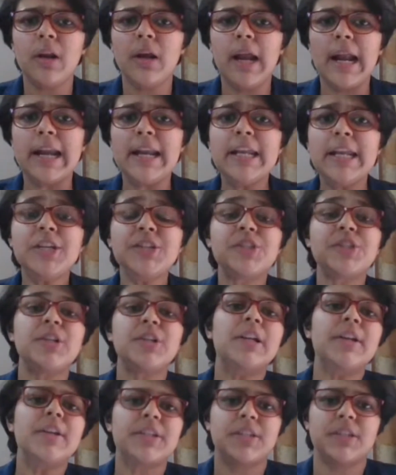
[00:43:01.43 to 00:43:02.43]

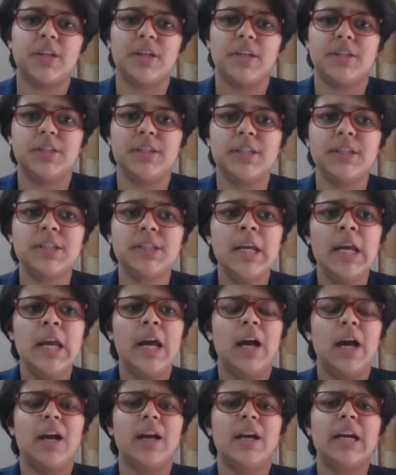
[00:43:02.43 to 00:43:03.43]
additional researches
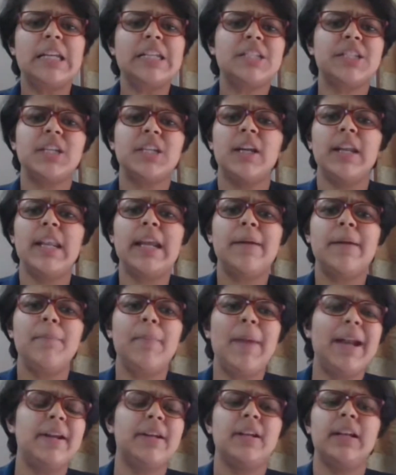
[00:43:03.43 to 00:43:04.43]
concerning
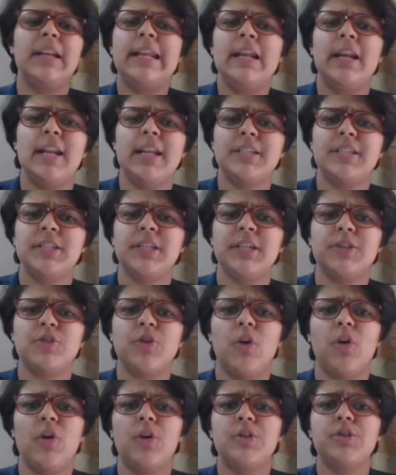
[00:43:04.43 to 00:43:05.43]
mental illnesses
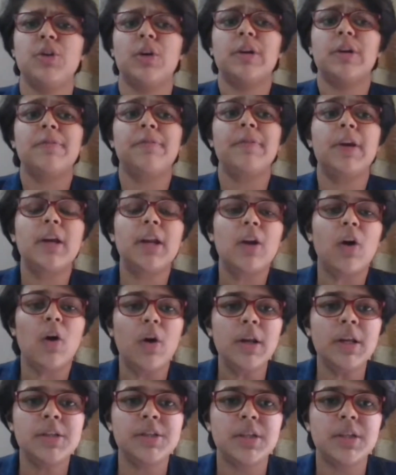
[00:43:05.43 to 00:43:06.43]
or geographical
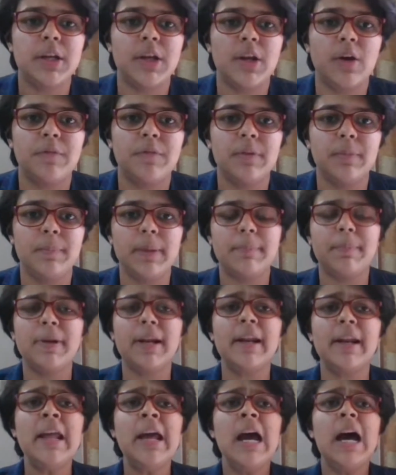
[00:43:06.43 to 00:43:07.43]
origin of the
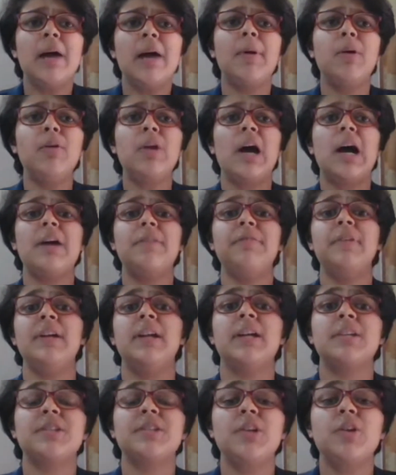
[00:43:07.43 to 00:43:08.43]
people, and about half a
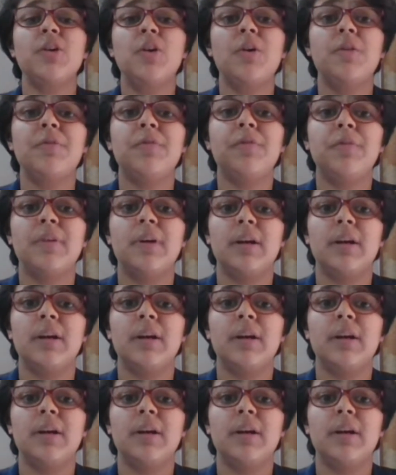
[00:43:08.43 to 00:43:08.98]
dozen of